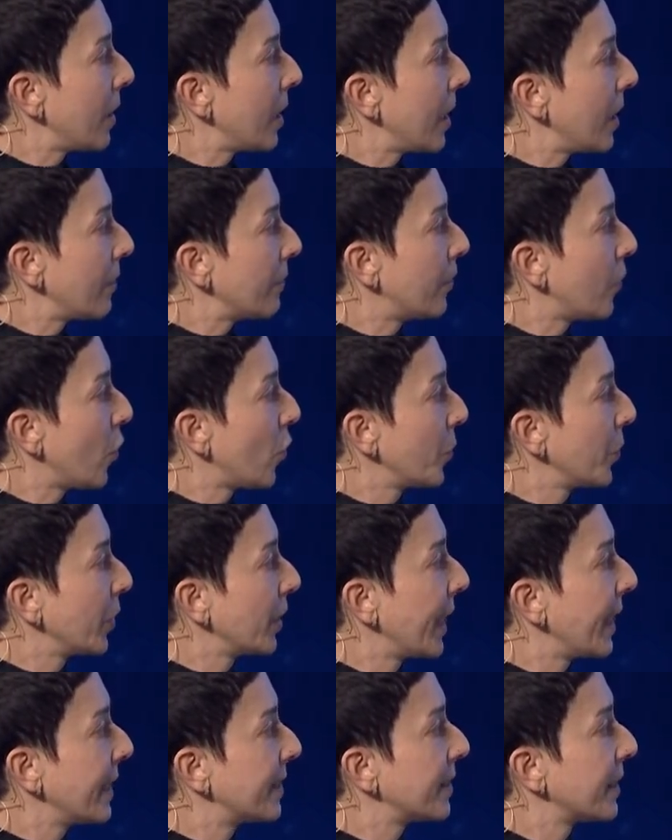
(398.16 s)

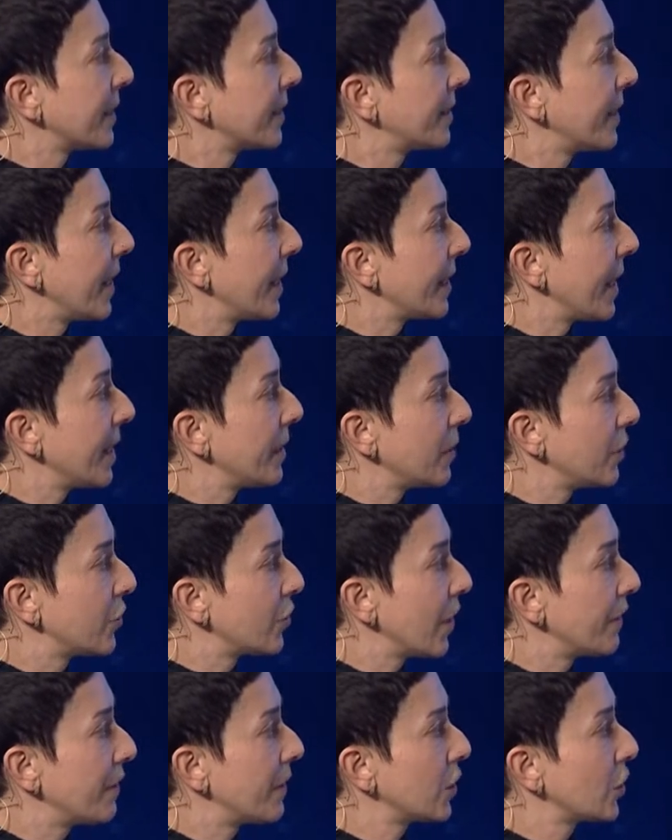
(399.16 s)
formulated that energy
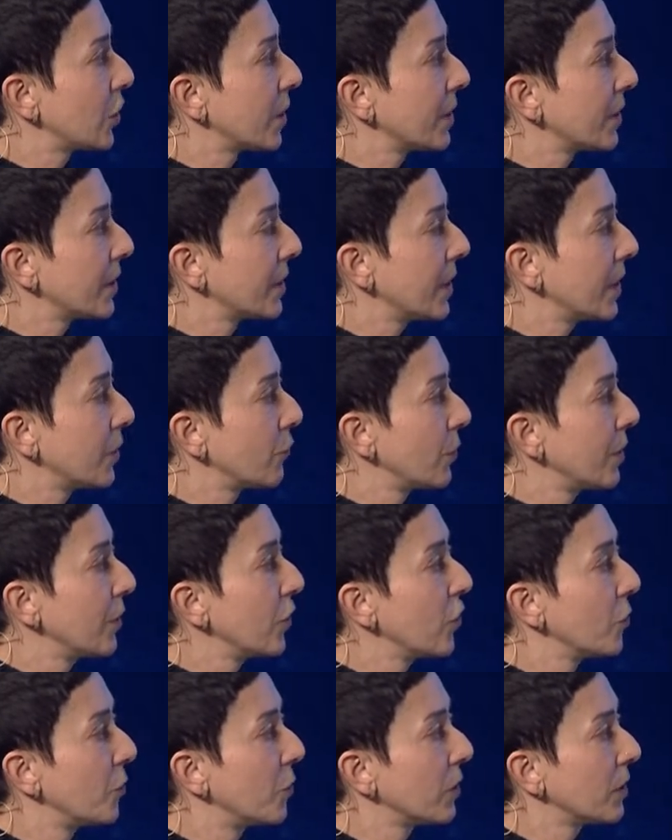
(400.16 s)
efficiency,
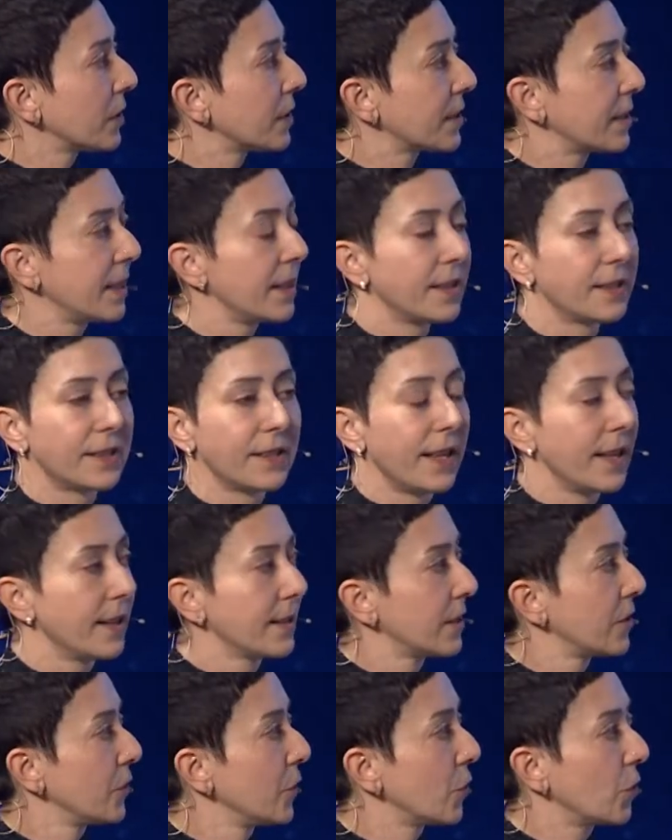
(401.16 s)
renewable,
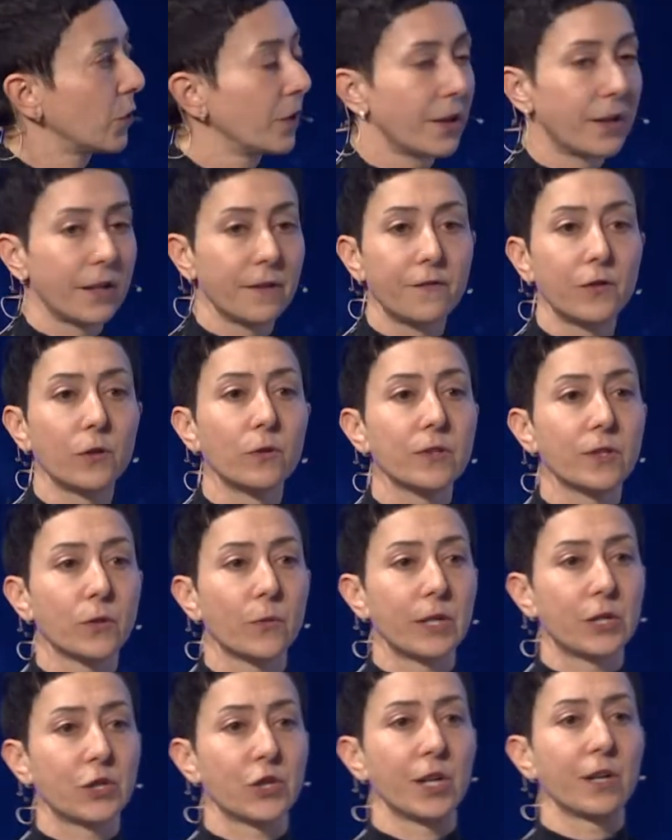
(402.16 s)
CCS, nuclear, and fuel
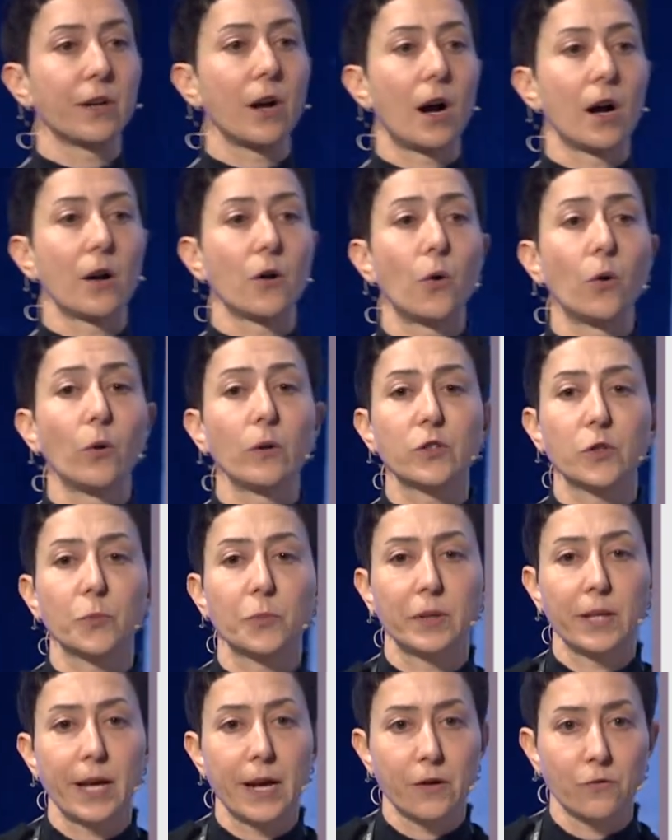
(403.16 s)
switching are all to
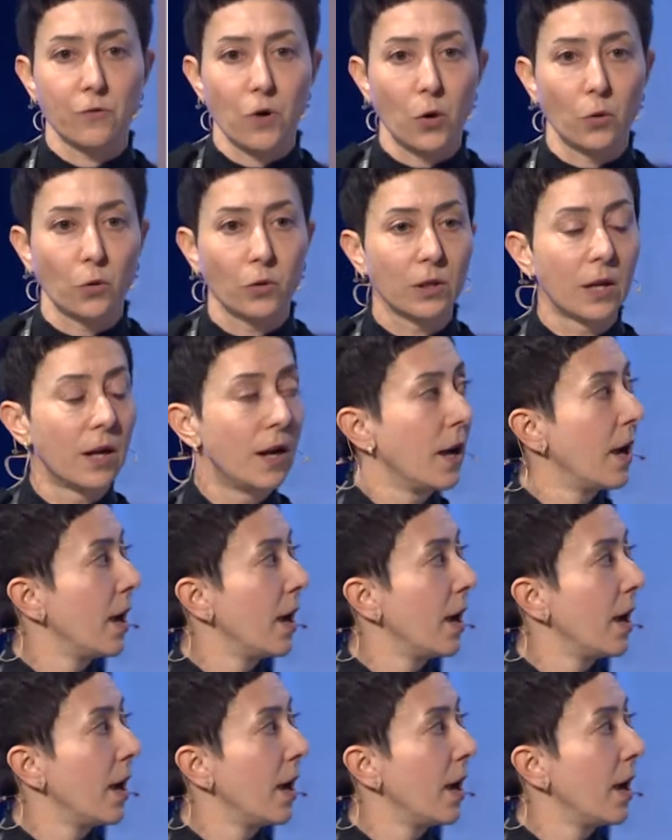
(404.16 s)
play a role,